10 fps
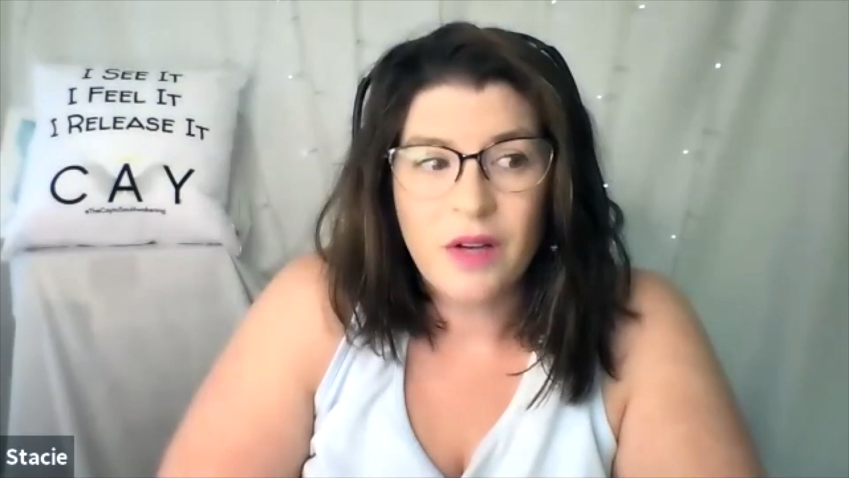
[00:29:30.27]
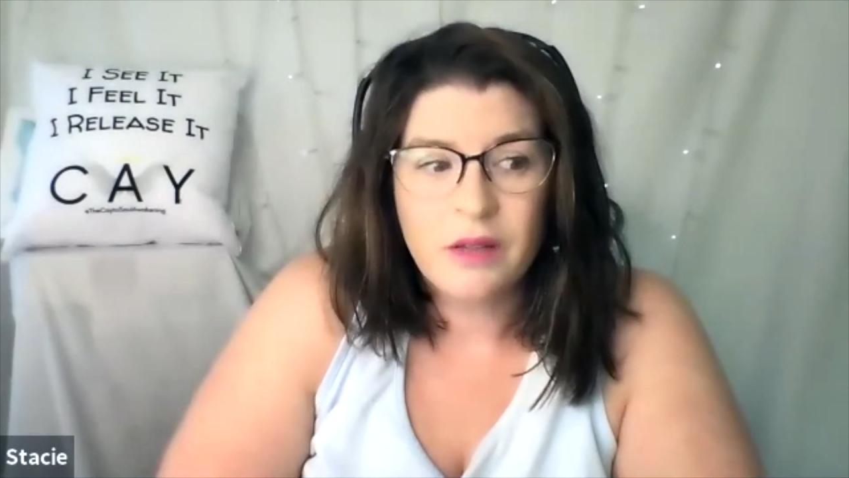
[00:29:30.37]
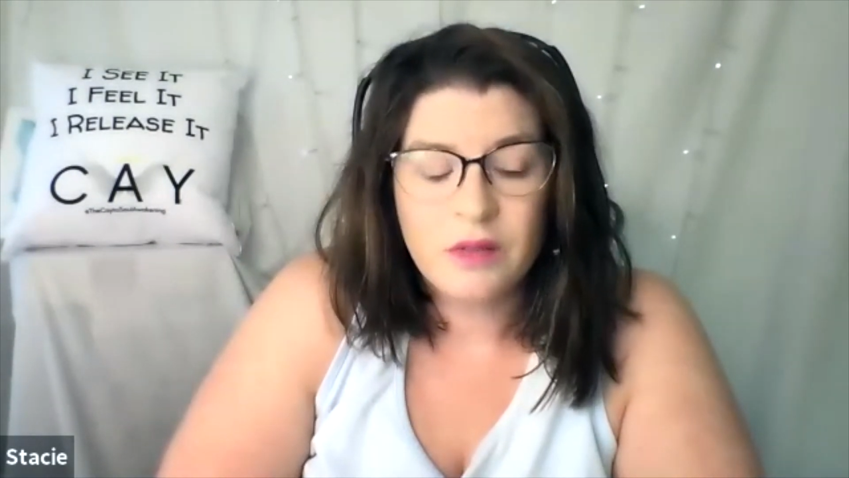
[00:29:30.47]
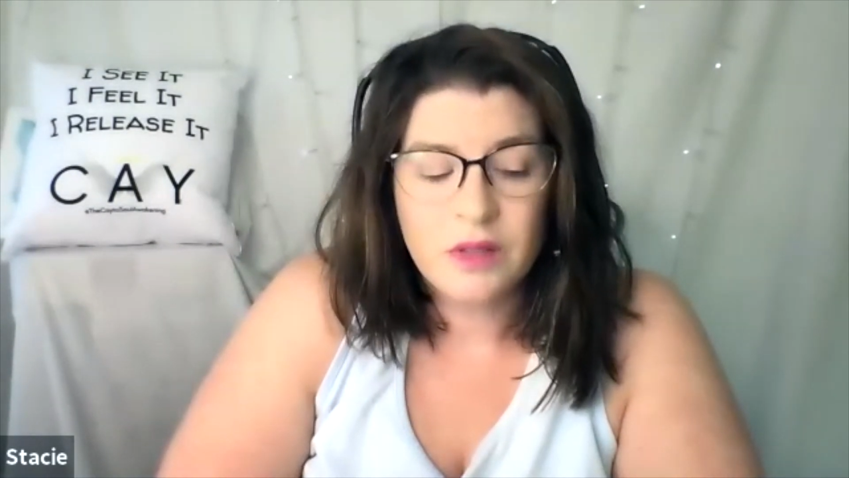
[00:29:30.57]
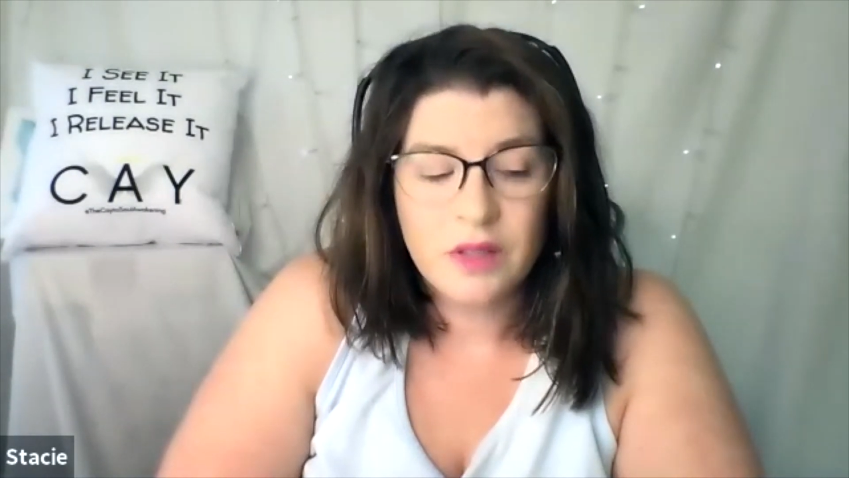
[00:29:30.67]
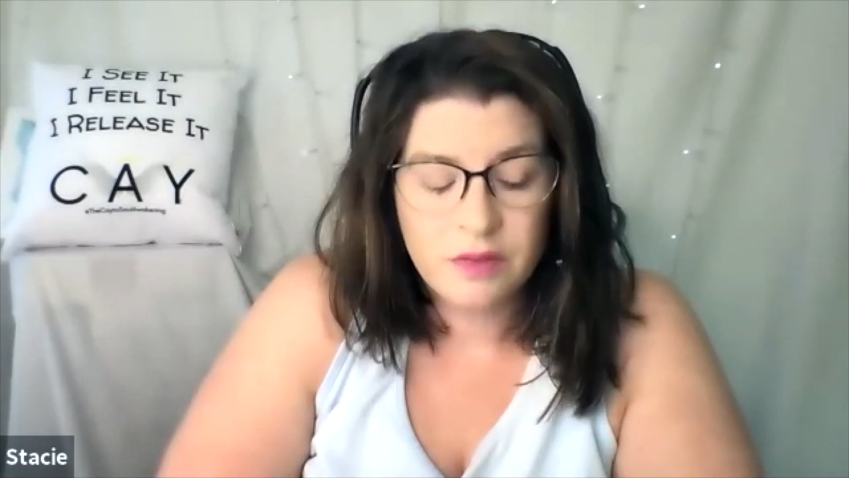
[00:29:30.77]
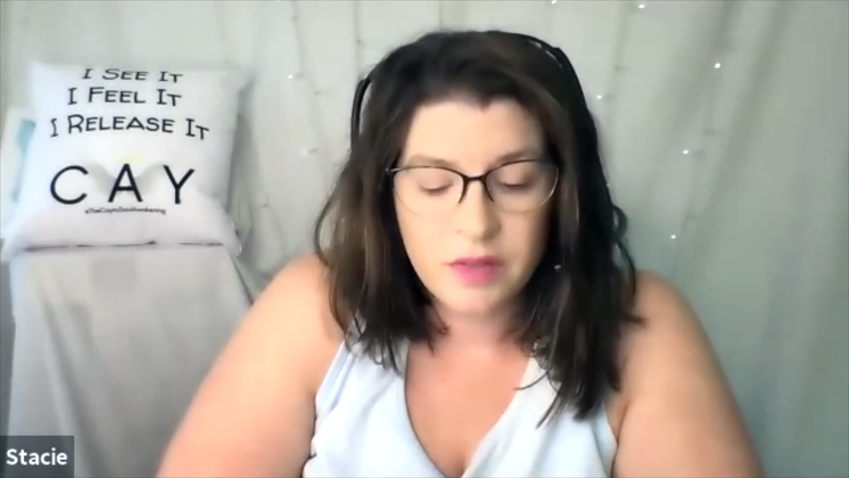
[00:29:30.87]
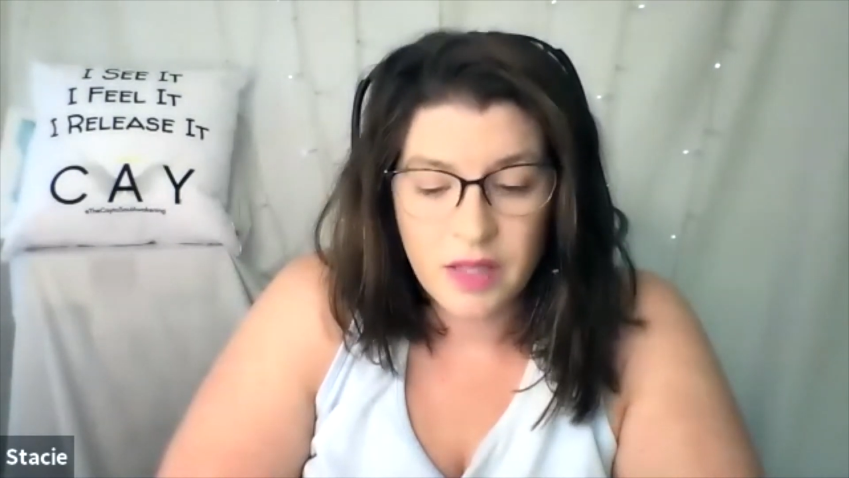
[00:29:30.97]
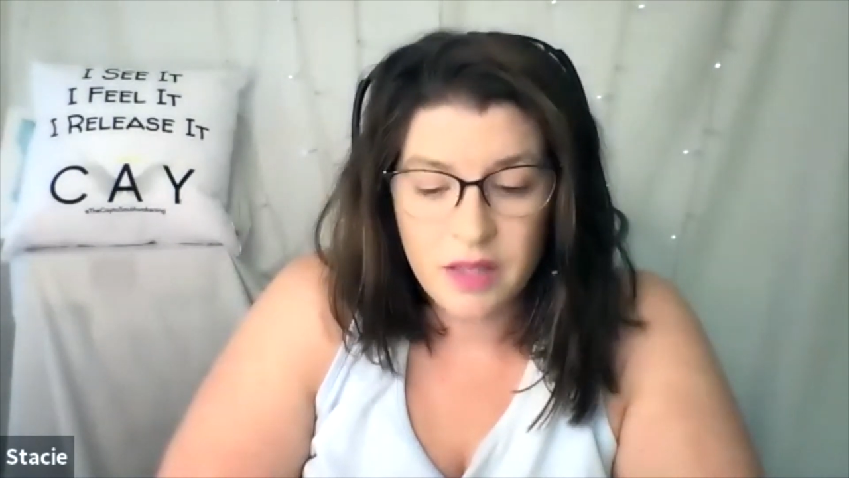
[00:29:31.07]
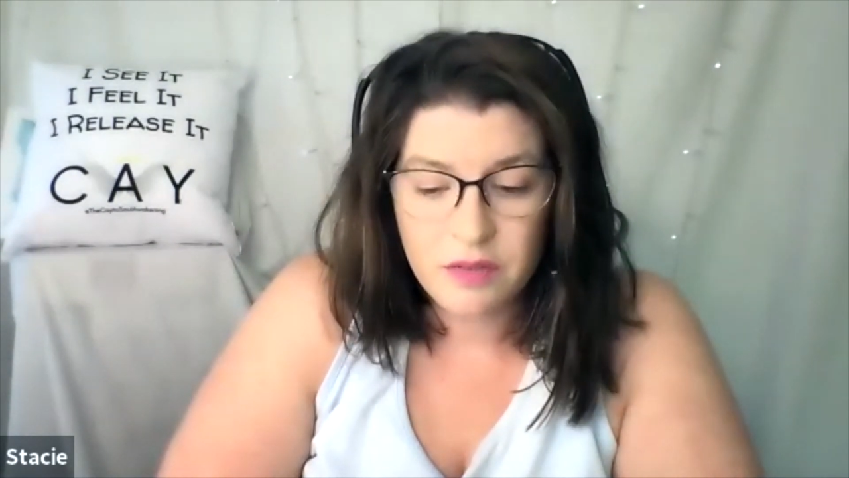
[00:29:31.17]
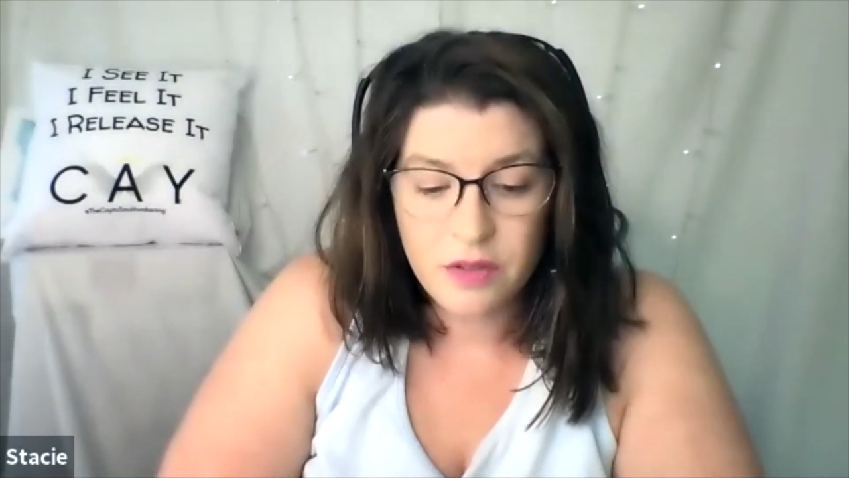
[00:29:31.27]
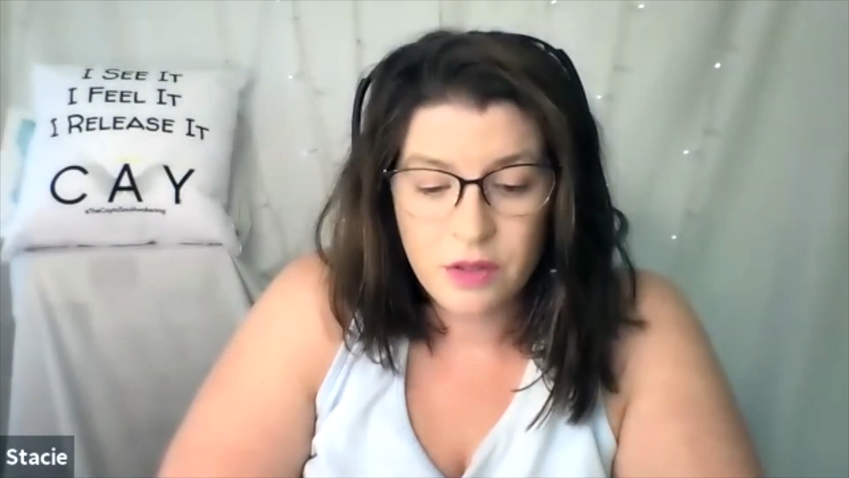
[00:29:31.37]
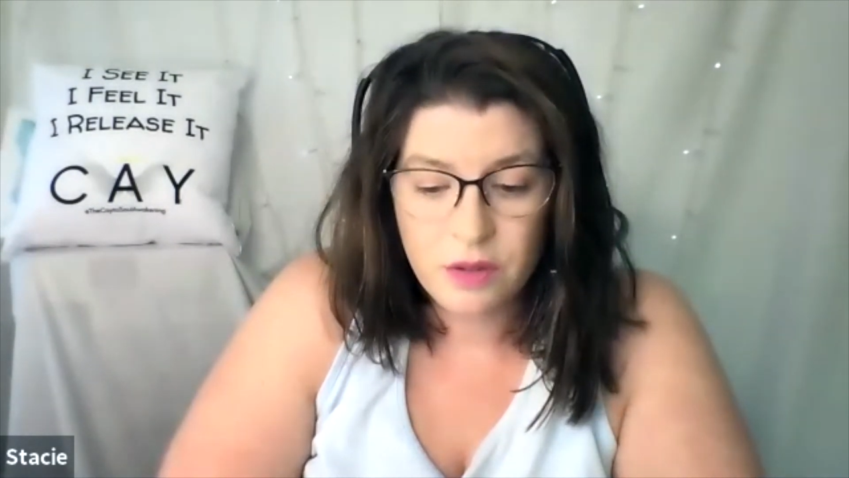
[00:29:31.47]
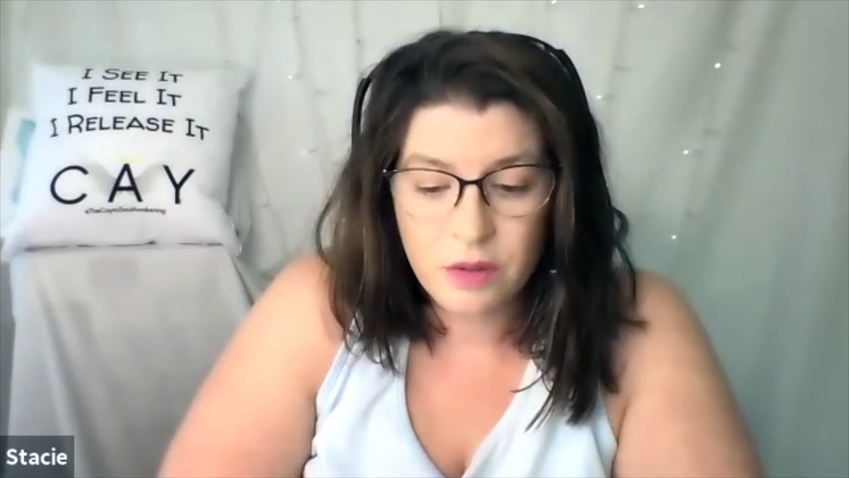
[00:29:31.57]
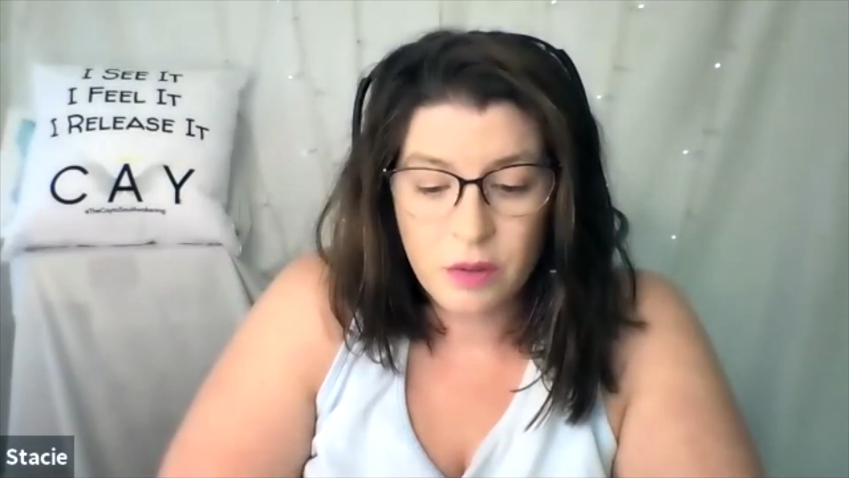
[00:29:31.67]
I don't live life
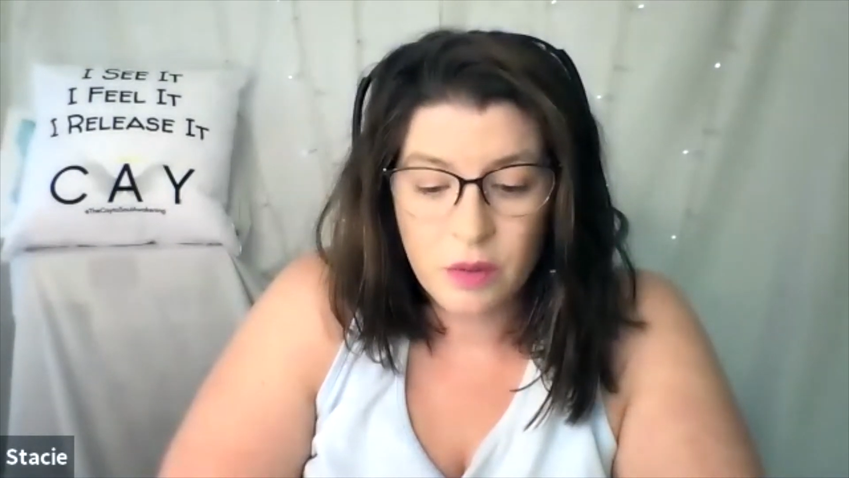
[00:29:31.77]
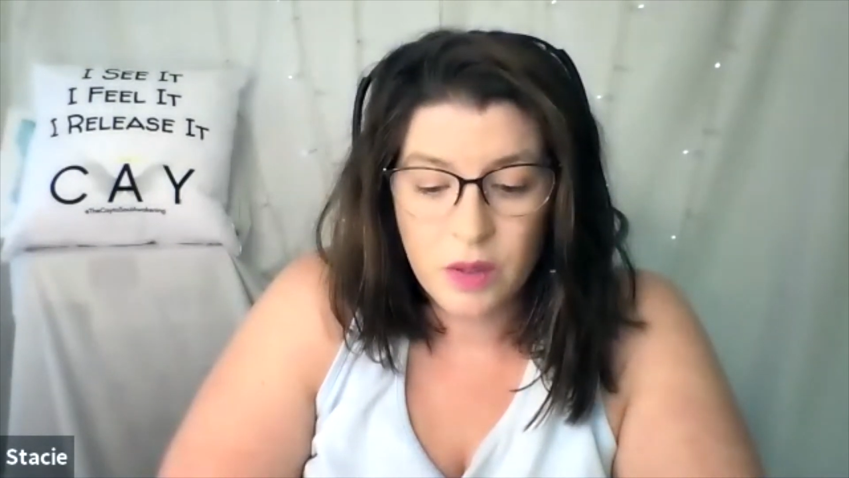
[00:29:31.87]
to